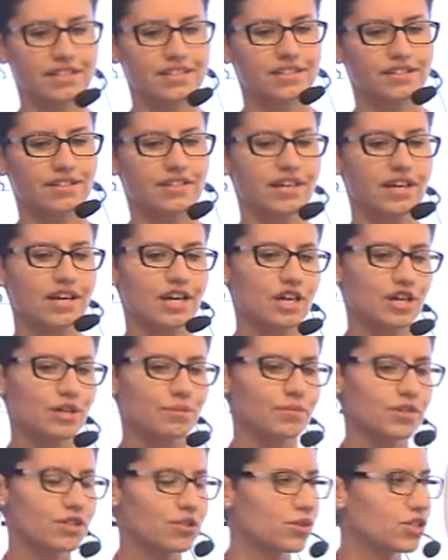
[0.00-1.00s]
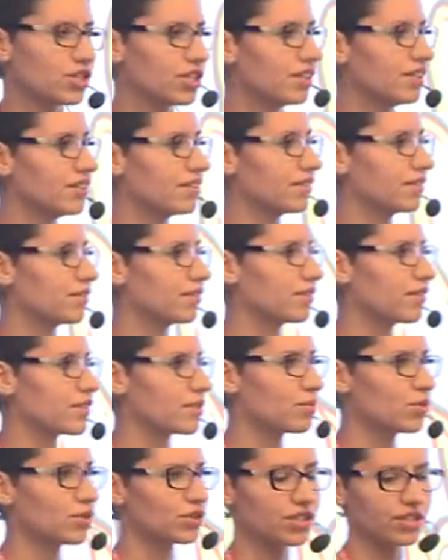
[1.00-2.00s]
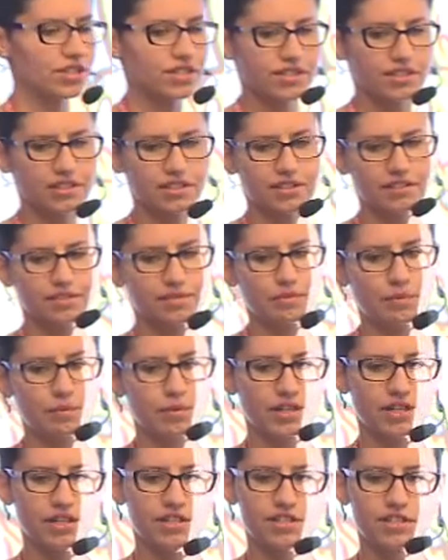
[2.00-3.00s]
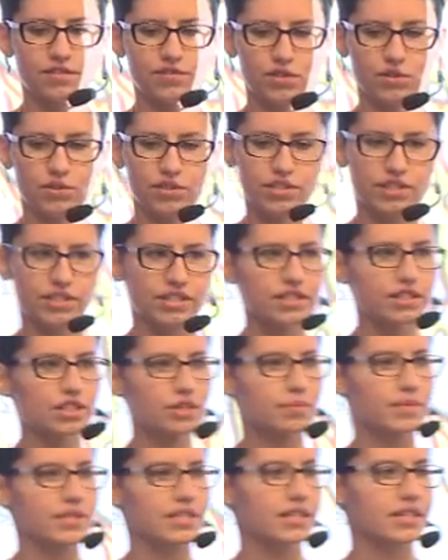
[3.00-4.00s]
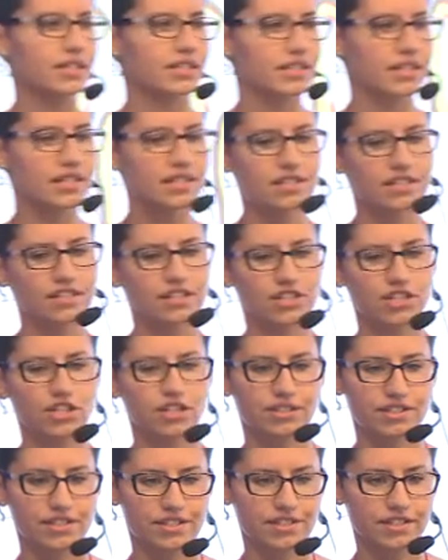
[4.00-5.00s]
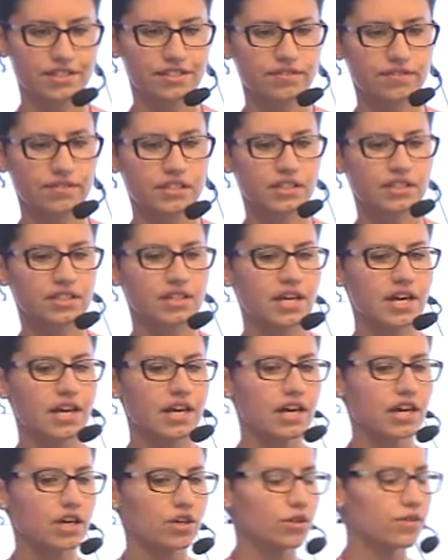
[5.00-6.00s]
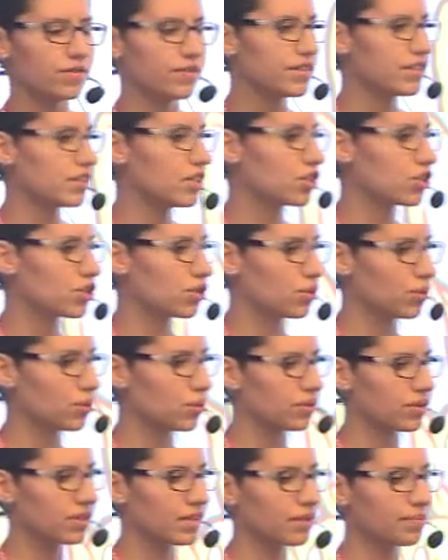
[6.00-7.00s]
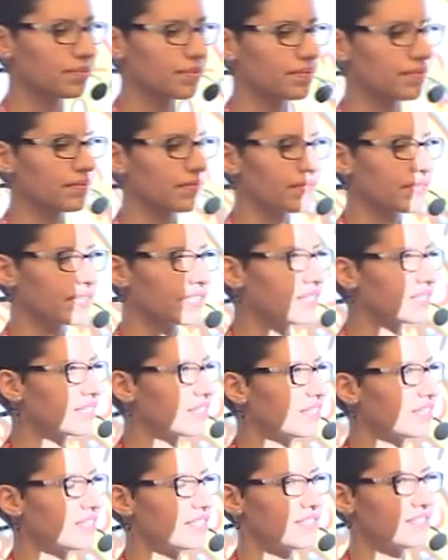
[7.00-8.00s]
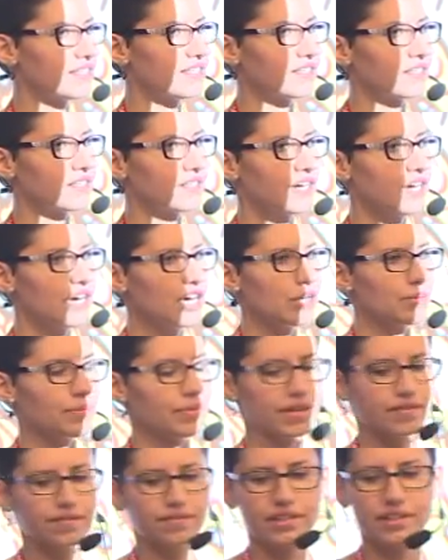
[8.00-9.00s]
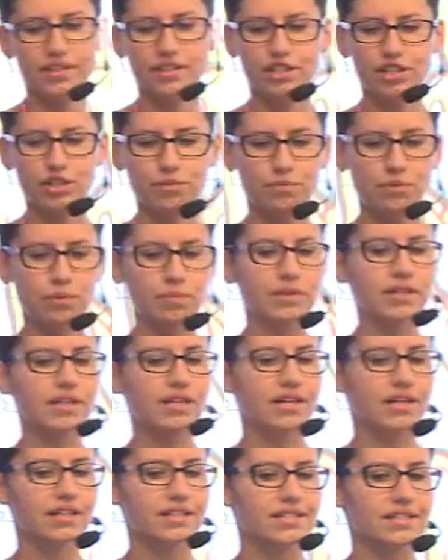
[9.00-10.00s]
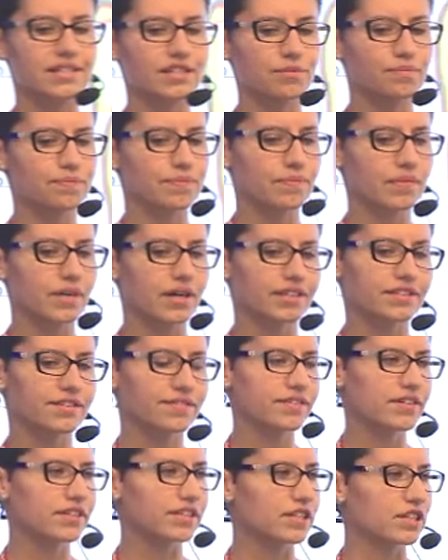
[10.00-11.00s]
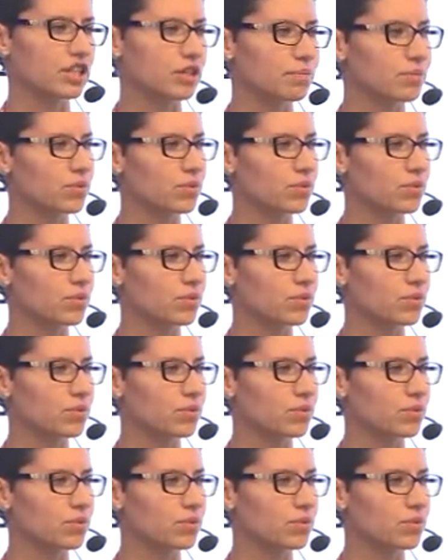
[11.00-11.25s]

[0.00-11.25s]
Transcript: when we had to test a new publication in VK. We started running tests, and we saw that the